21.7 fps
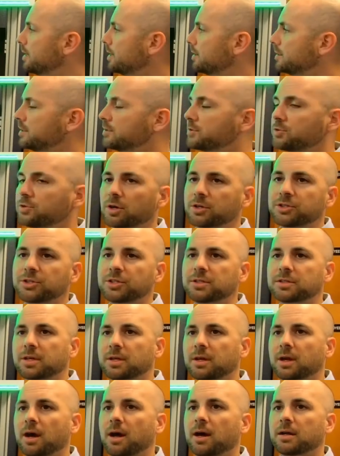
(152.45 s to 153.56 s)
the instructions
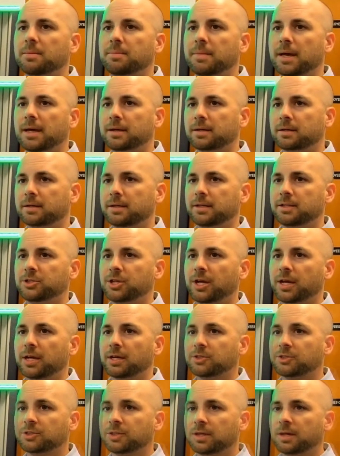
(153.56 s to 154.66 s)
can automatically
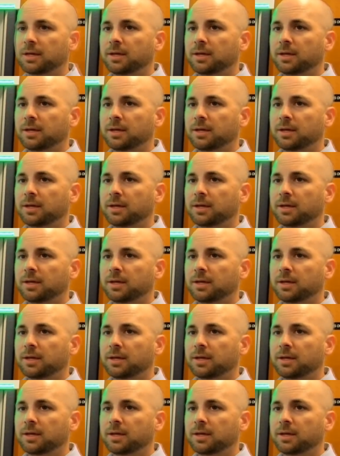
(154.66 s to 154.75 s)
change.